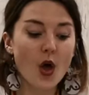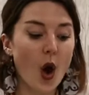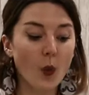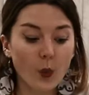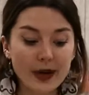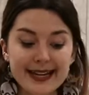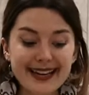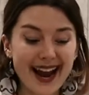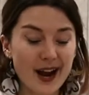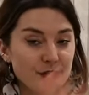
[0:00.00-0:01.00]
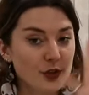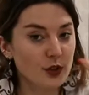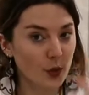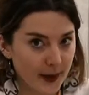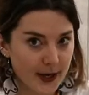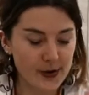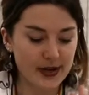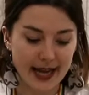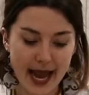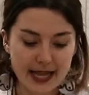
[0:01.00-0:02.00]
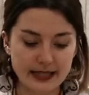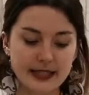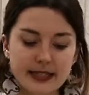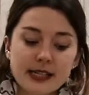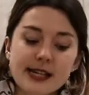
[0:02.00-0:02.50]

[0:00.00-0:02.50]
a week after your period ends.